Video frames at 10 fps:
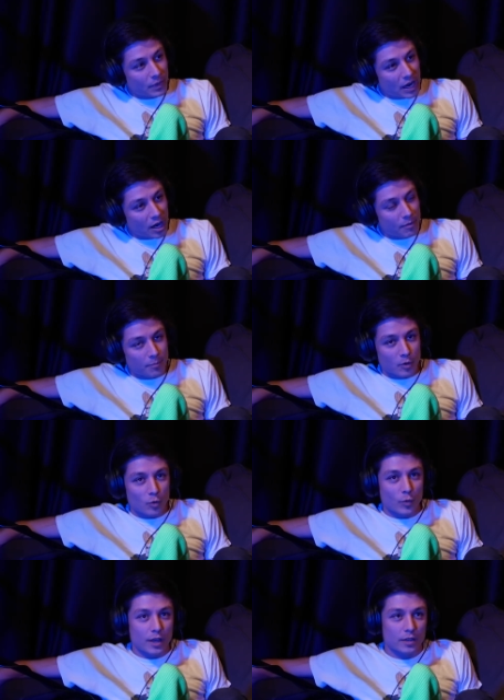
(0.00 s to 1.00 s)
I remember
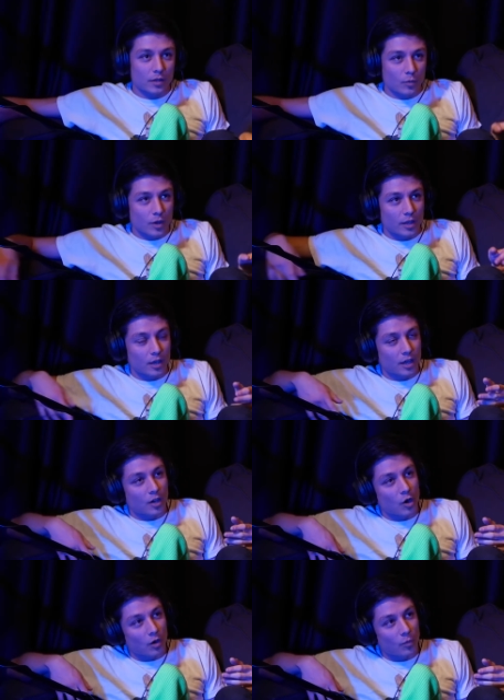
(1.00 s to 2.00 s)
when when uh
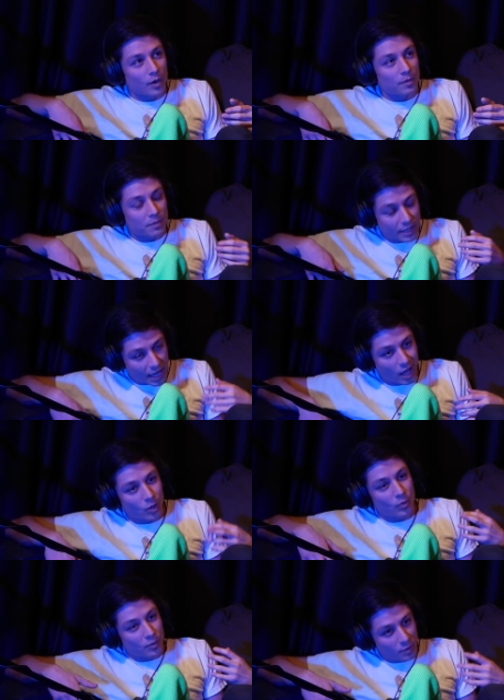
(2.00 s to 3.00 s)
when Miguel
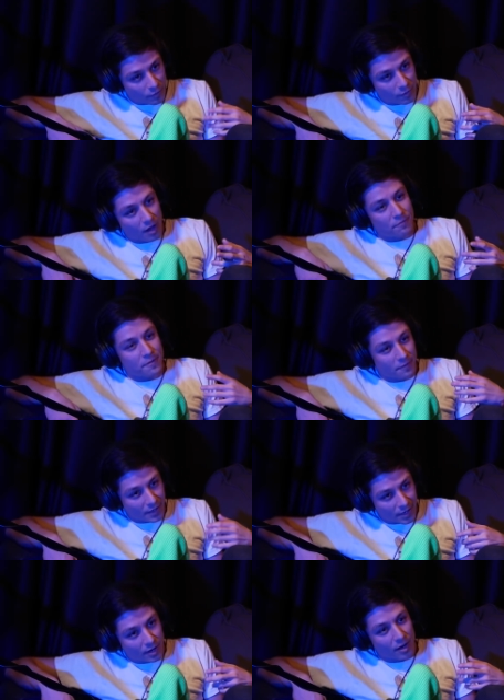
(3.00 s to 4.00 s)
would riff off of
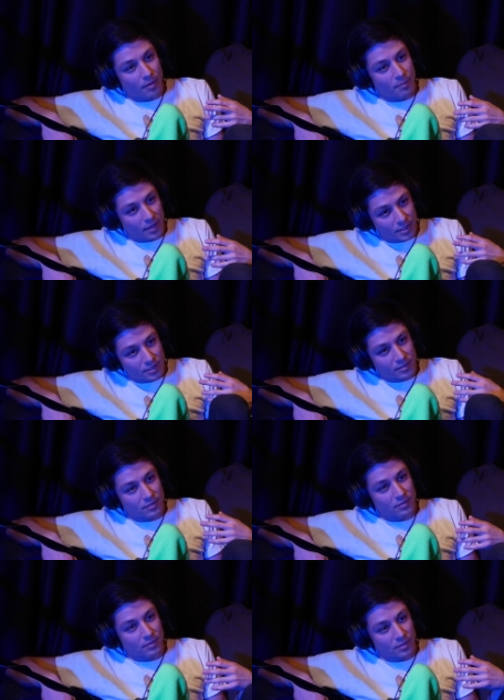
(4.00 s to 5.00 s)
like our bass
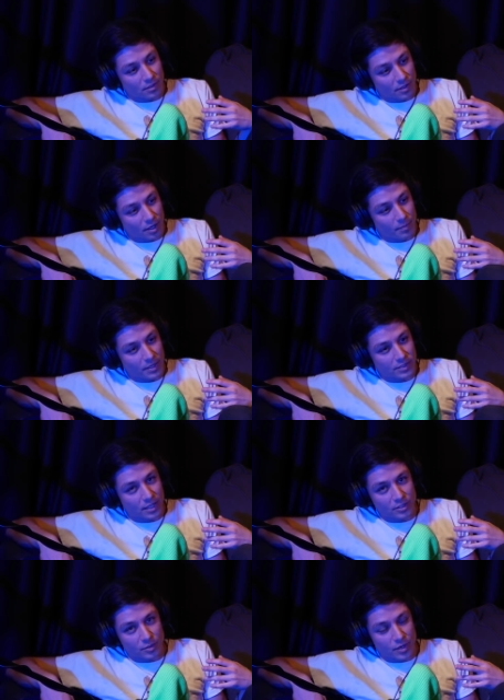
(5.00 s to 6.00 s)
Yeah. our bass
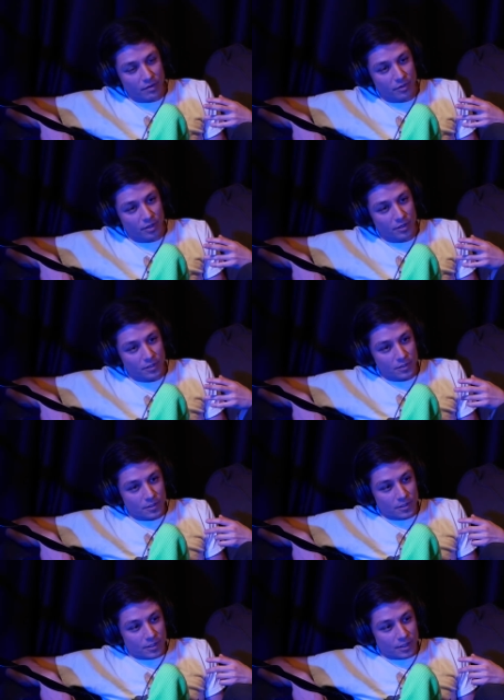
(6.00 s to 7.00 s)
lines or whatever.
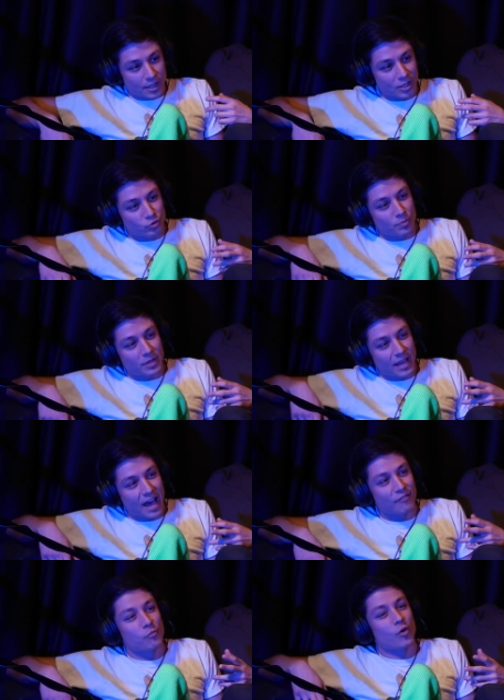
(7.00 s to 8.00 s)
His would be
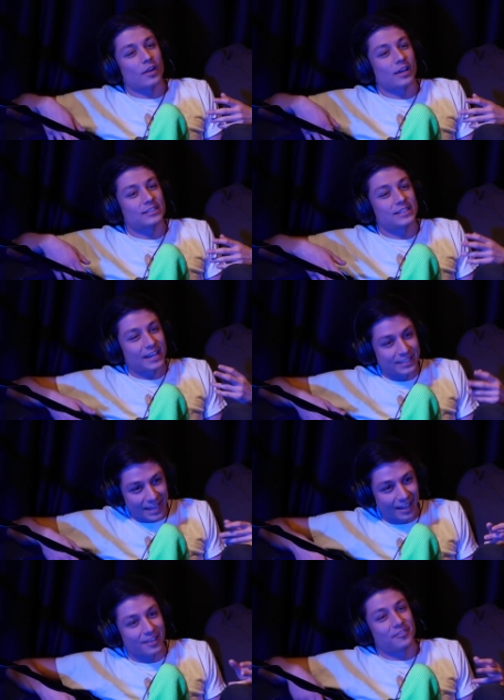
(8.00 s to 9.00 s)
have more like a
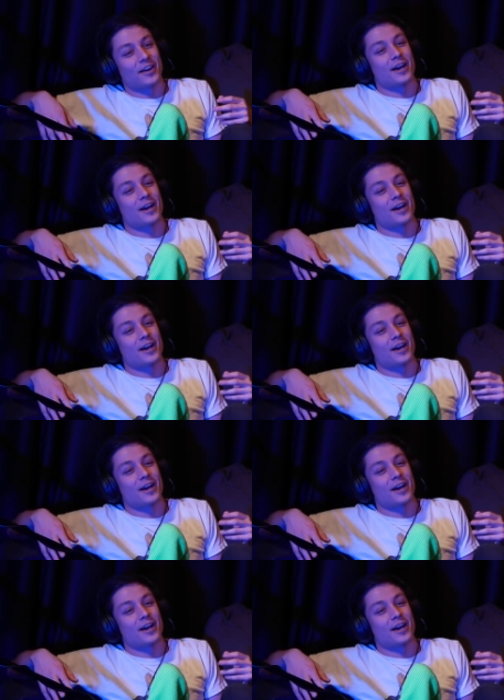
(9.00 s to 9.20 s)
psychedelic vibe.